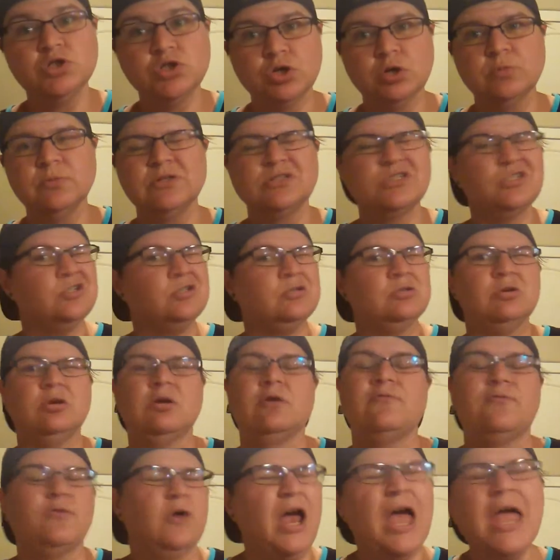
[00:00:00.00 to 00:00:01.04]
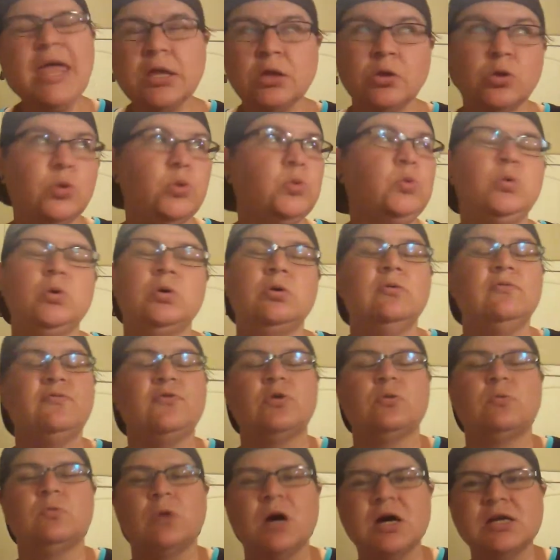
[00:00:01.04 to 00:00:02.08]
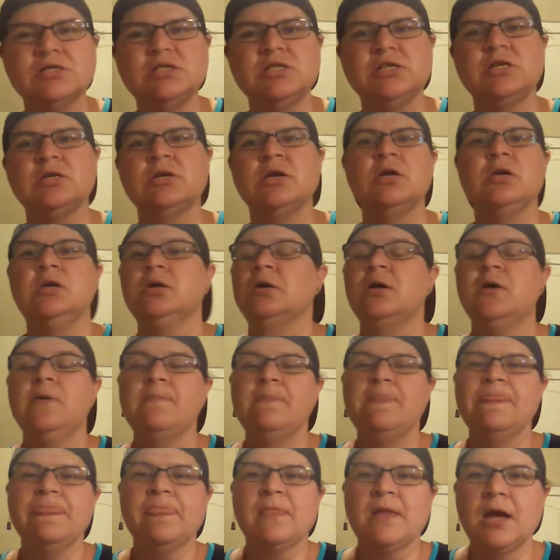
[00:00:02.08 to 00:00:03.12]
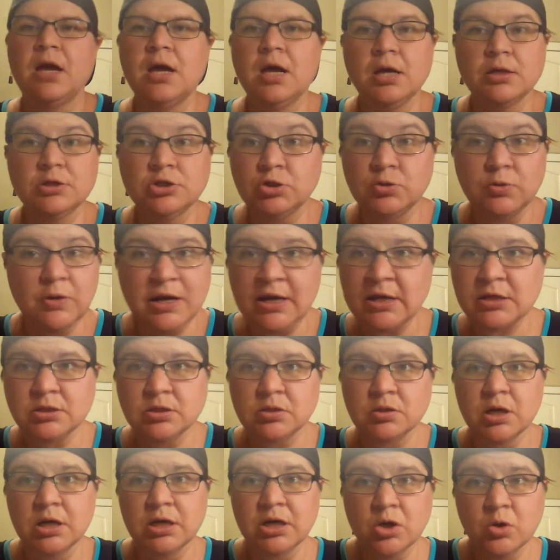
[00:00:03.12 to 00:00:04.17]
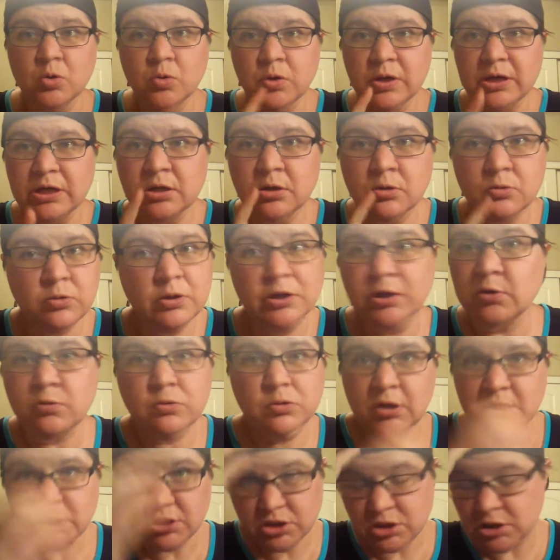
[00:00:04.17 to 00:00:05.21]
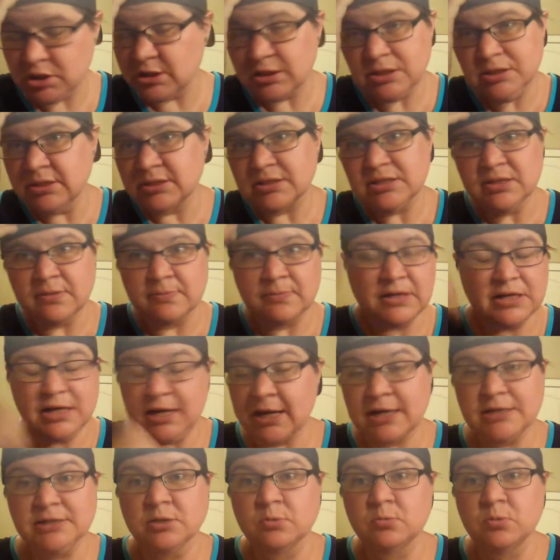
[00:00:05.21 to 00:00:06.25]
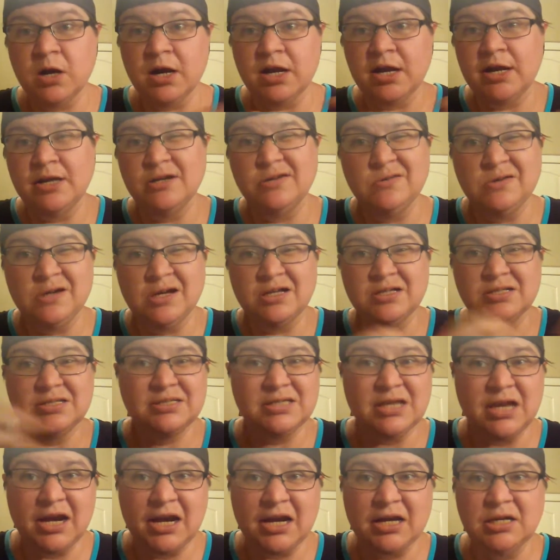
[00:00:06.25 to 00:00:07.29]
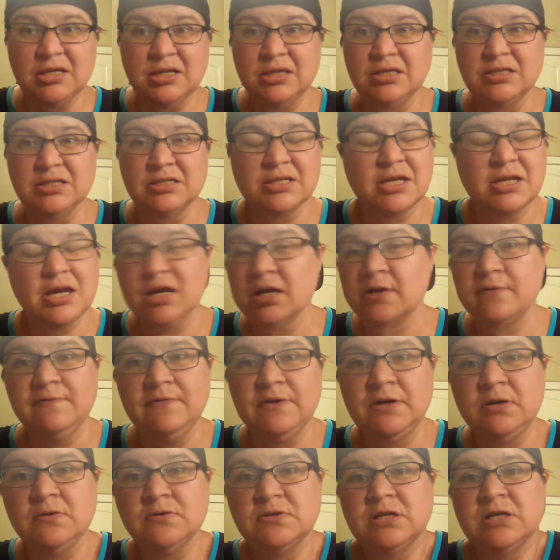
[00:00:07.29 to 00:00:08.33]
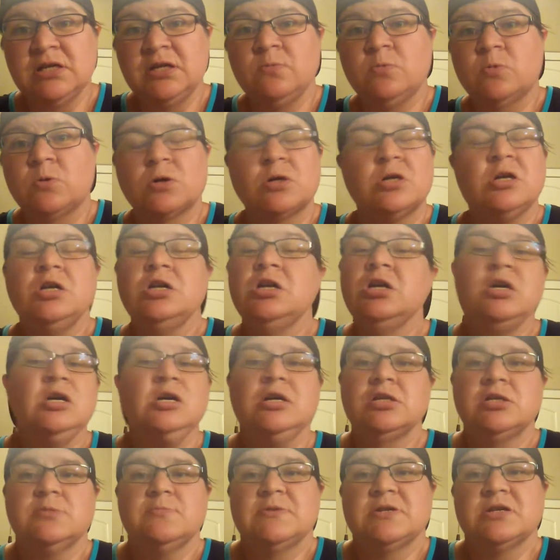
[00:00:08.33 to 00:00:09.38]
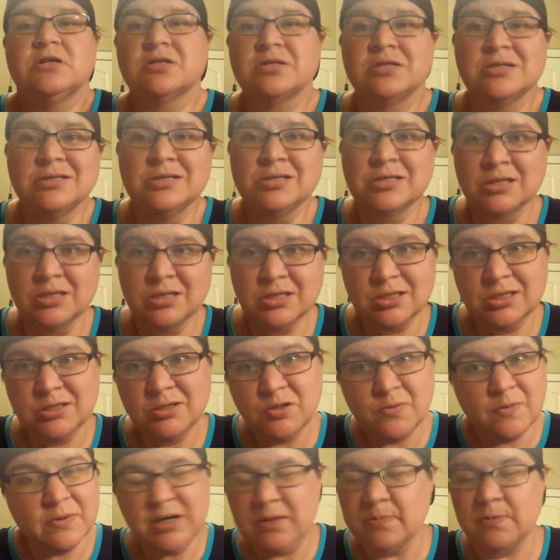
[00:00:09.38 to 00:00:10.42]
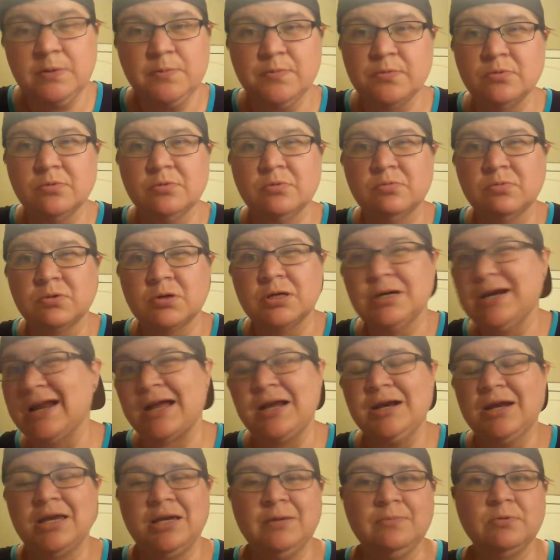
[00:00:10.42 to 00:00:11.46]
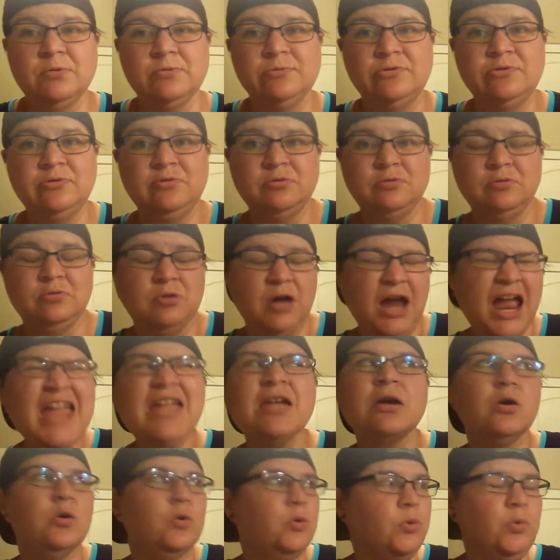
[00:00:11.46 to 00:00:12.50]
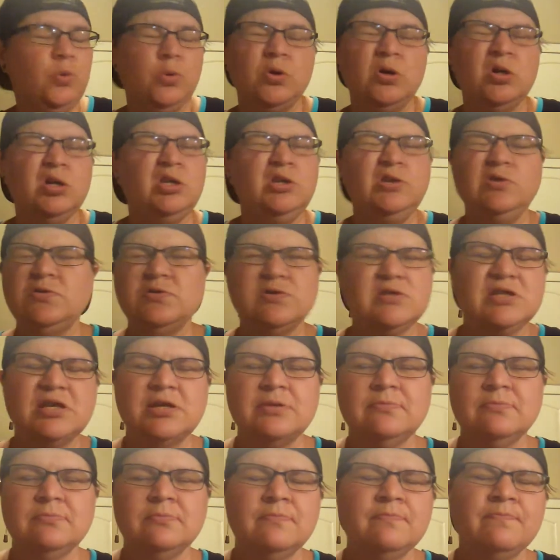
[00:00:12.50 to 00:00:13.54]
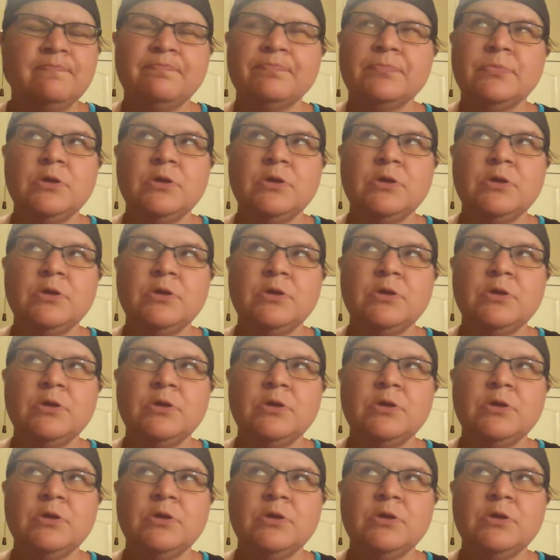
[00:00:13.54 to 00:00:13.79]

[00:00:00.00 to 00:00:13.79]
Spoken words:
so much for watching. To answer a quick question, somebody asked why I do not sign these entire videos anymore. It's because too many people were not able to use them